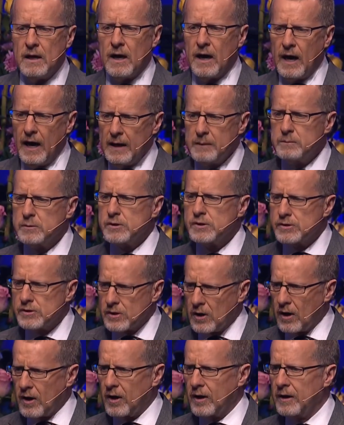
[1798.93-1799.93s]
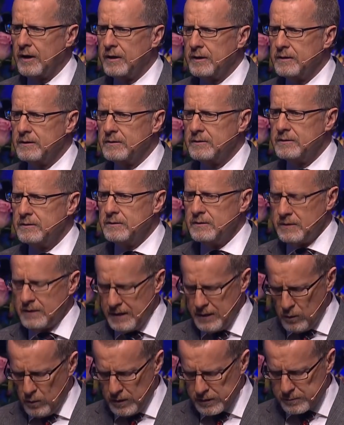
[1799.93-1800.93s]
"I'm sorry,"
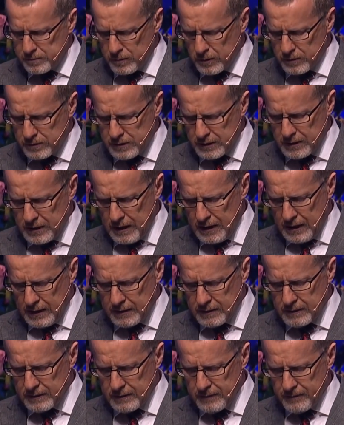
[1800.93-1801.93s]
he whispered to God.